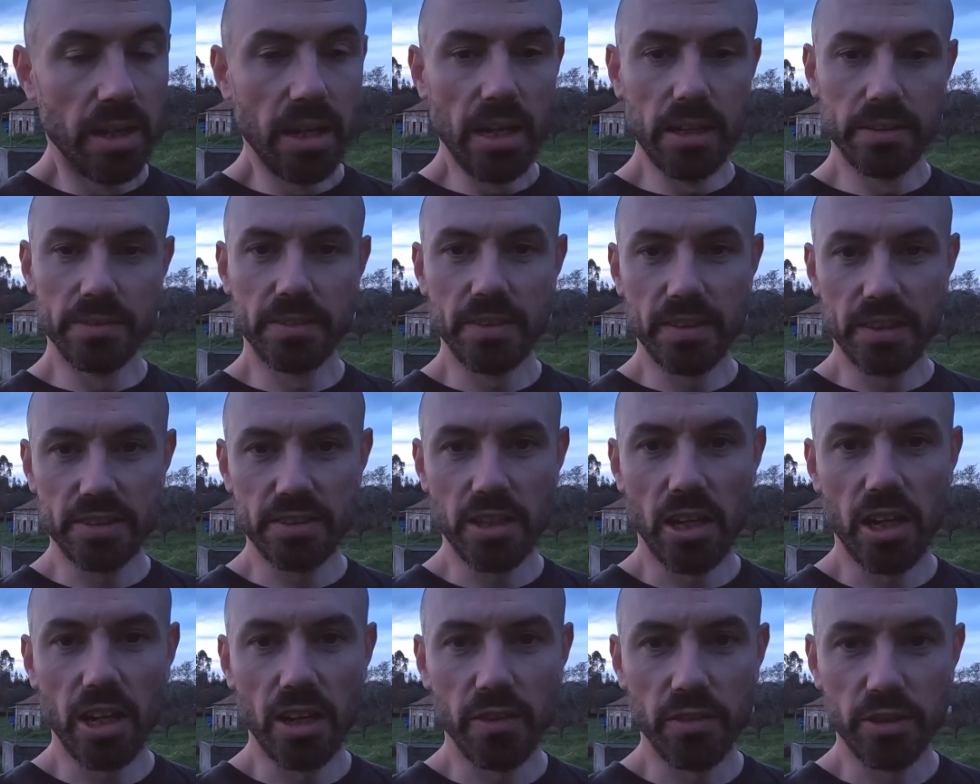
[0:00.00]
under the
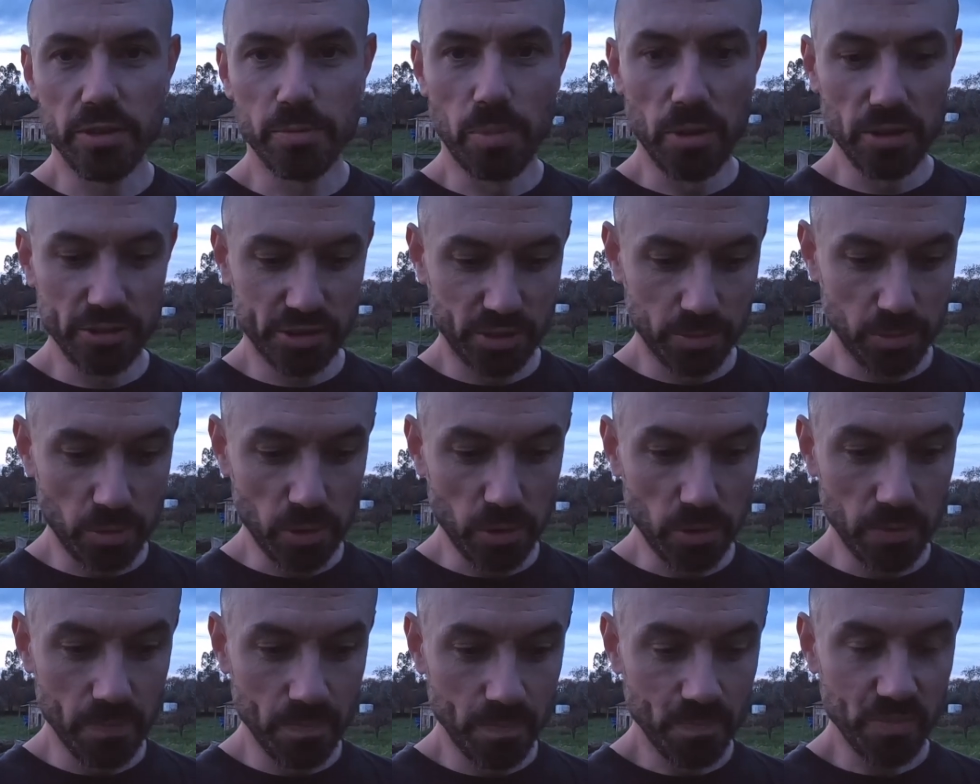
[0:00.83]
tyre as
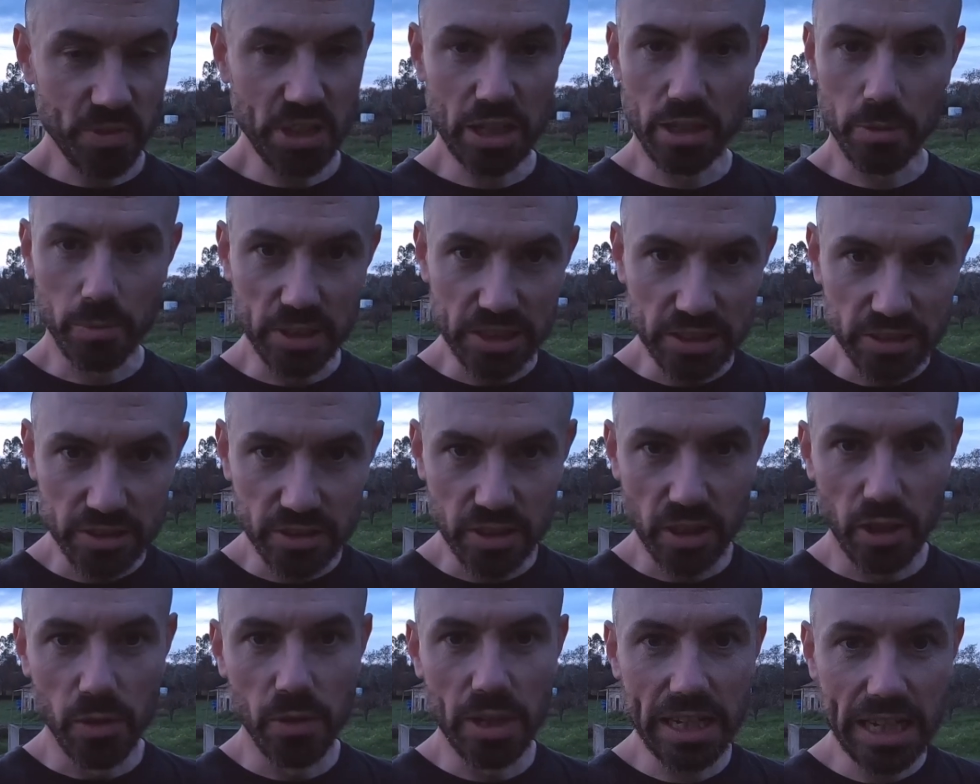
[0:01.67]
possible, and then we
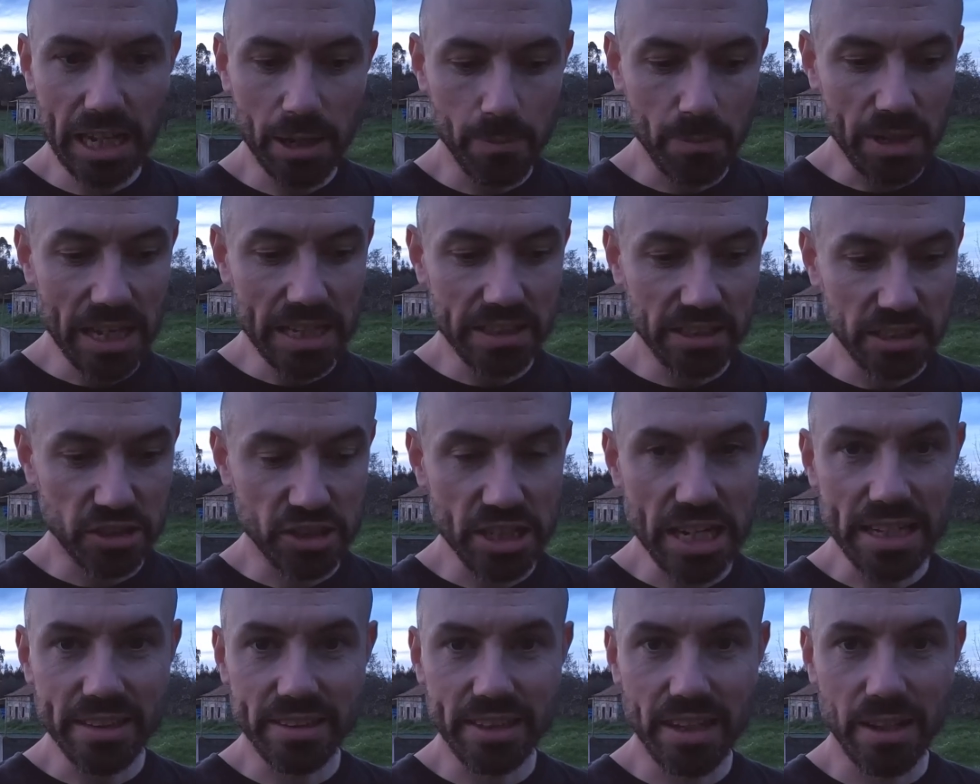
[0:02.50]
just slowly kept letting the
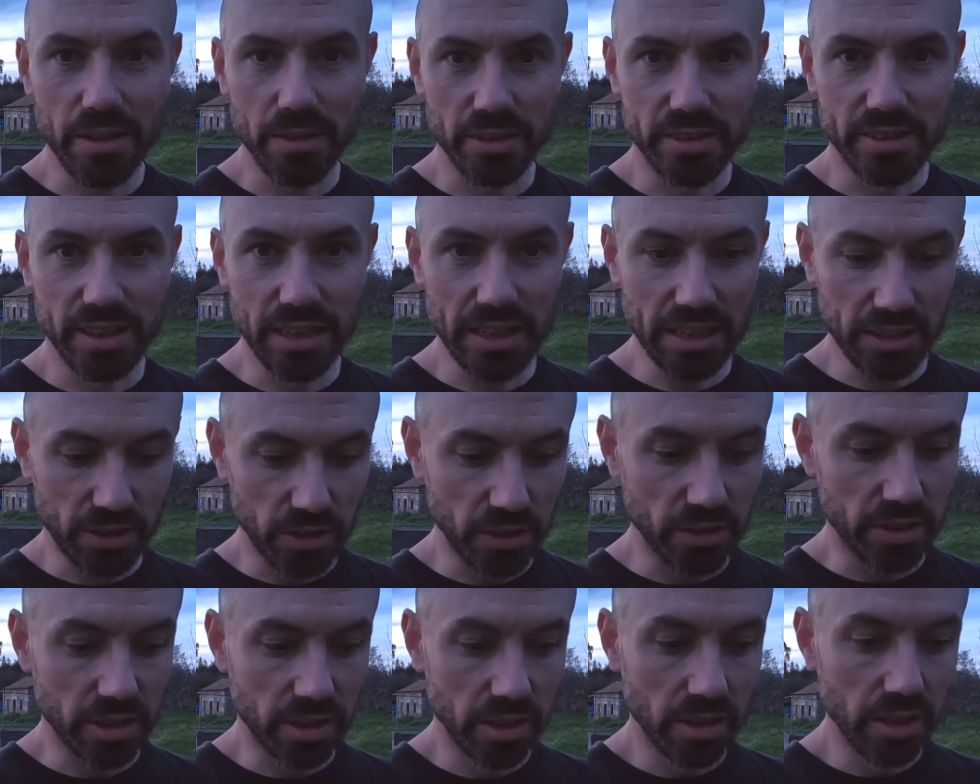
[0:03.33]
jack down until it
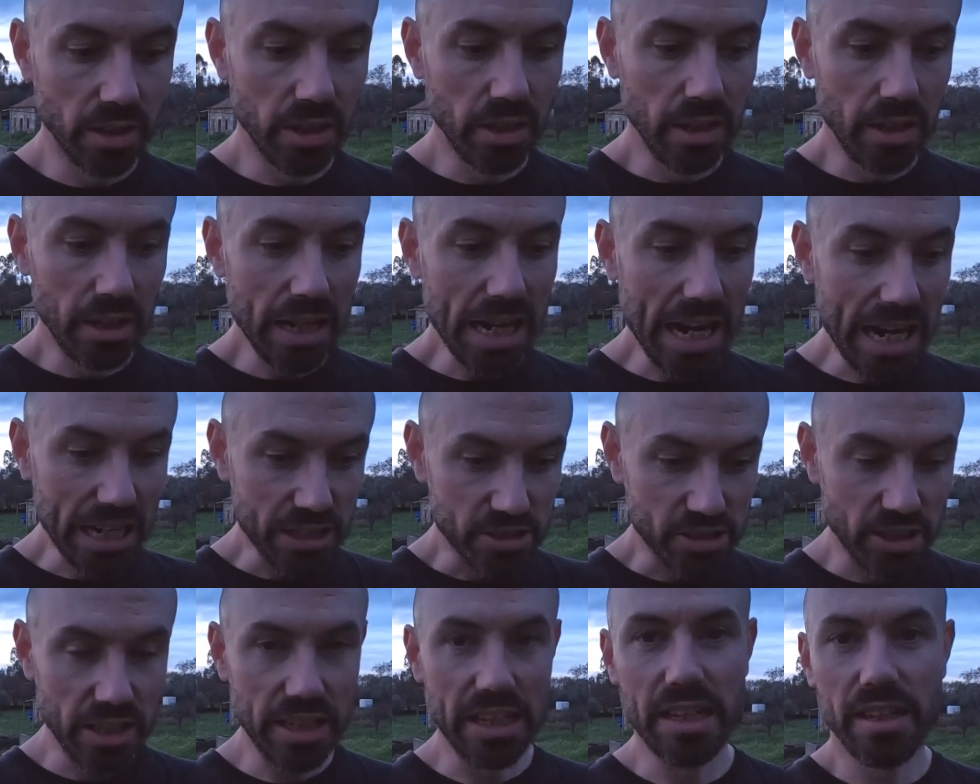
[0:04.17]
could
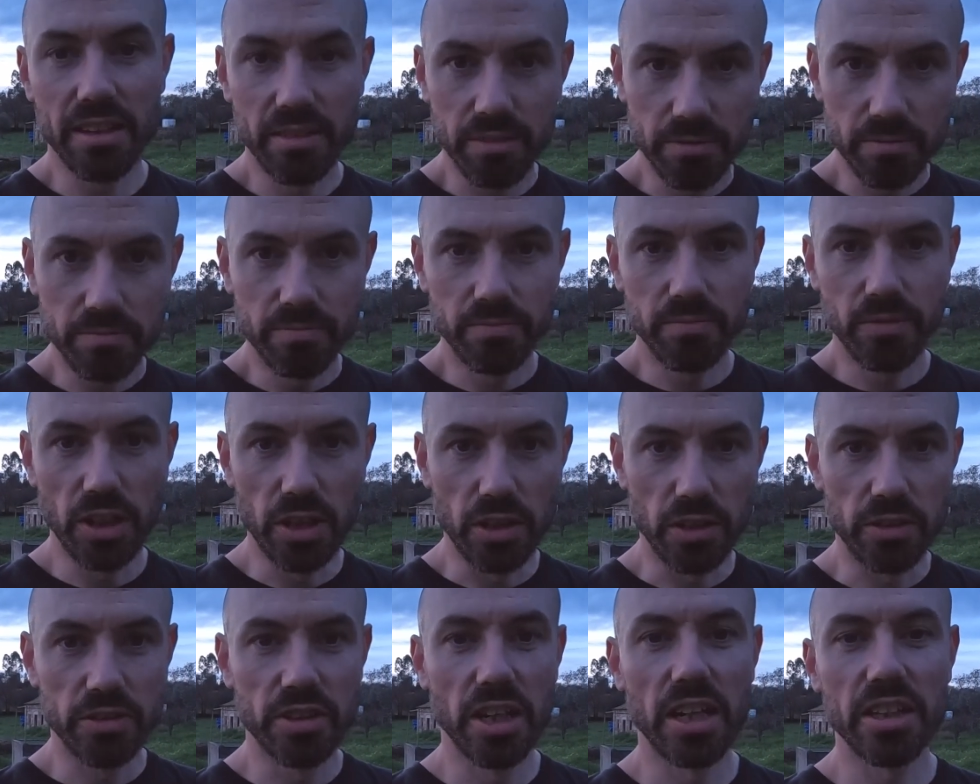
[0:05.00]
actually,
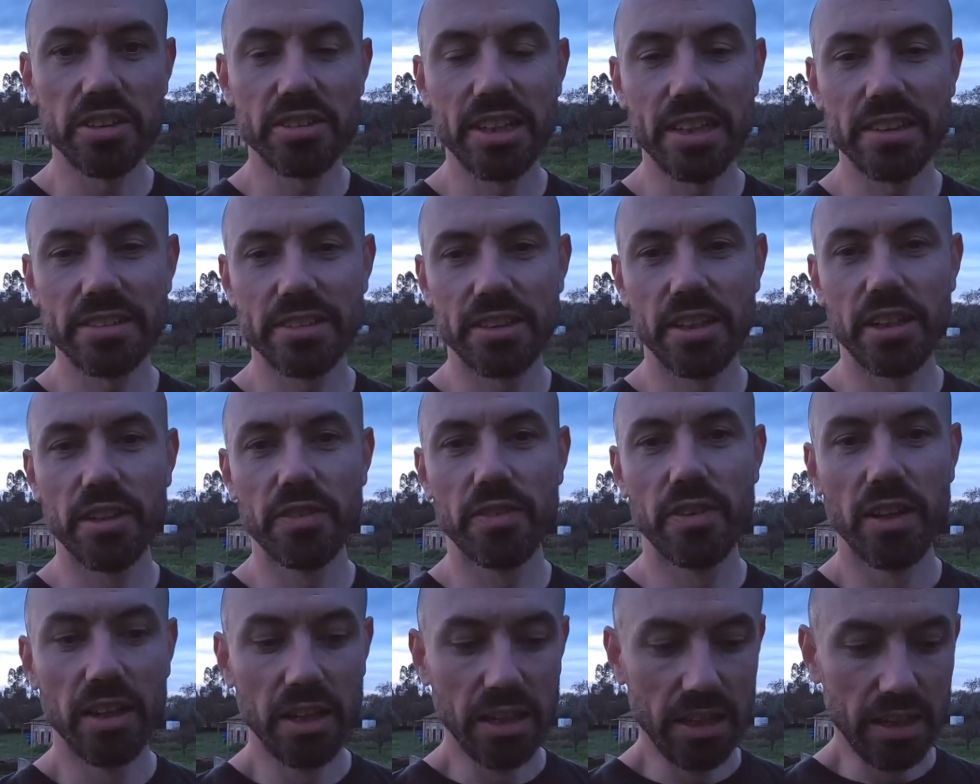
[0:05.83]
you know, touch that
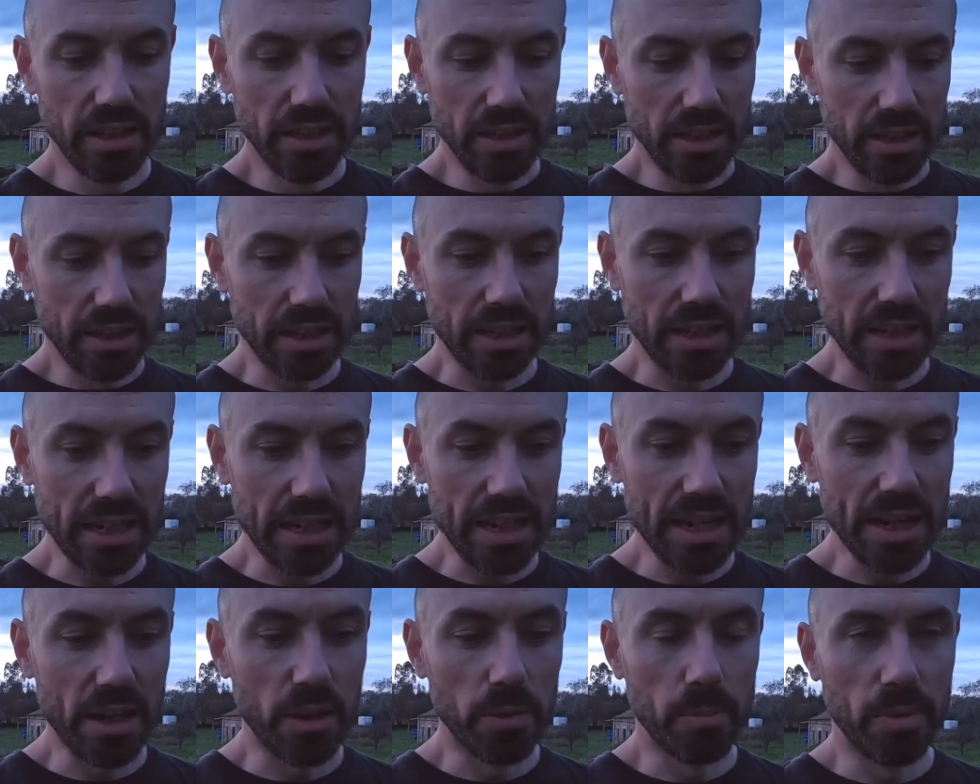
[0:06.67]
stuff and get
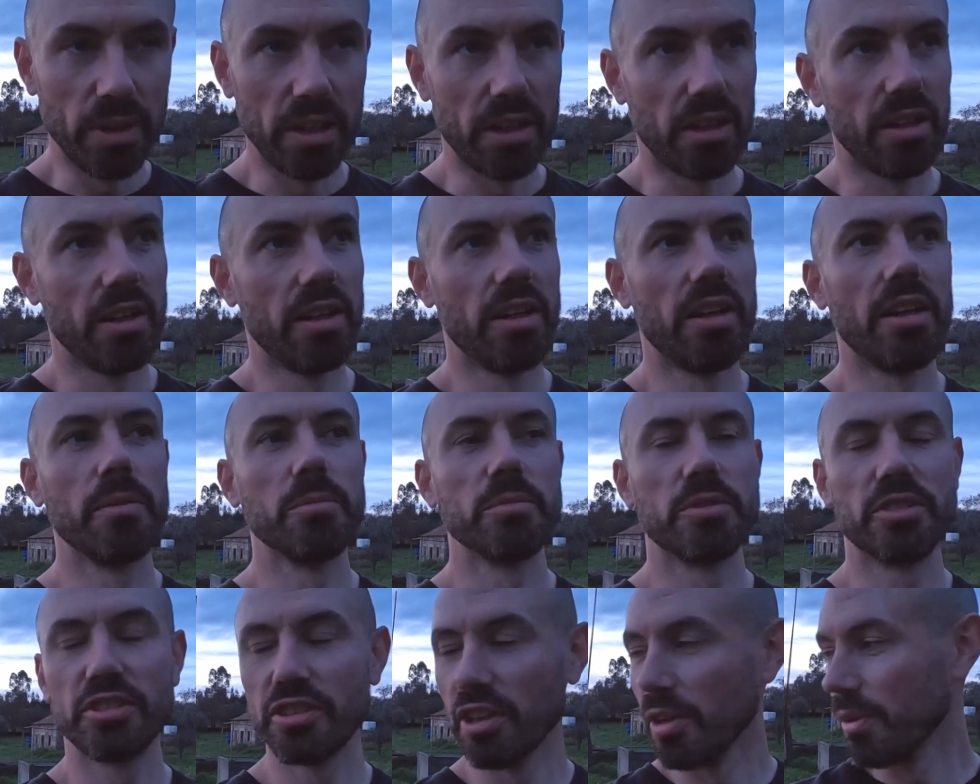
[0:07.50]
it out. But
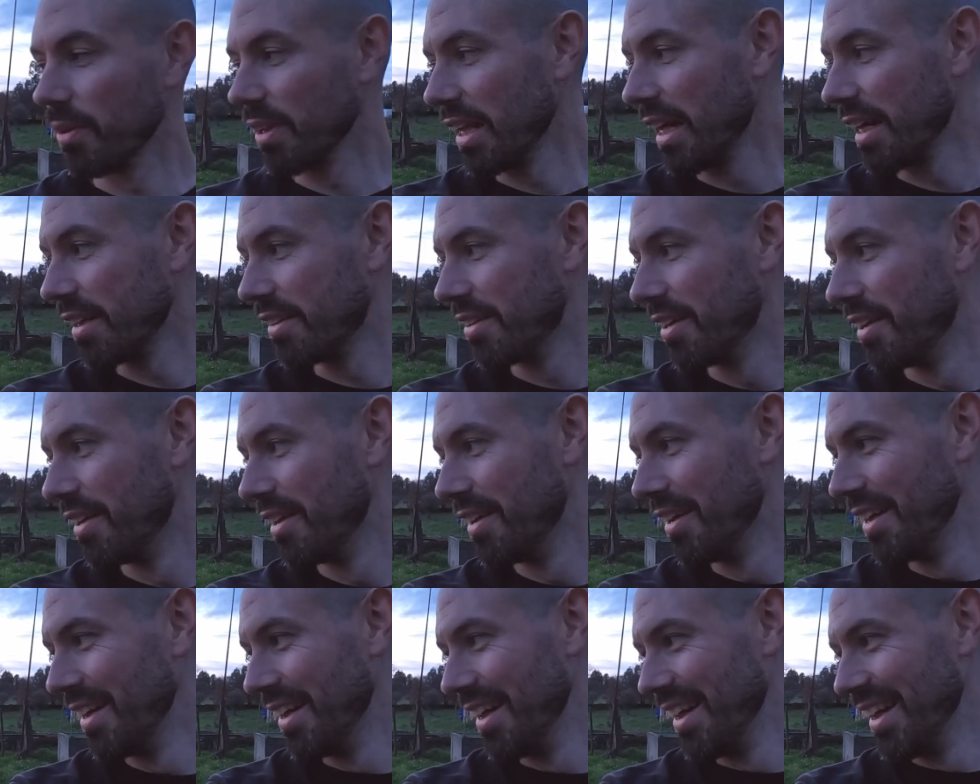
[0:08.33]
I'm so glad
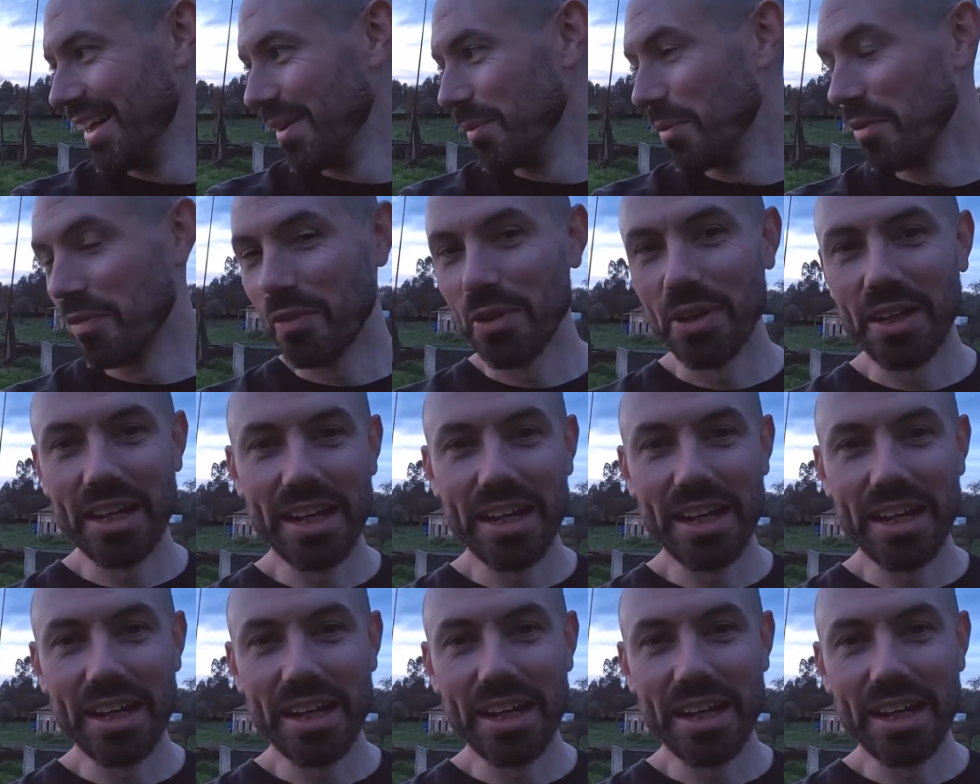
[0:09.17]
we've got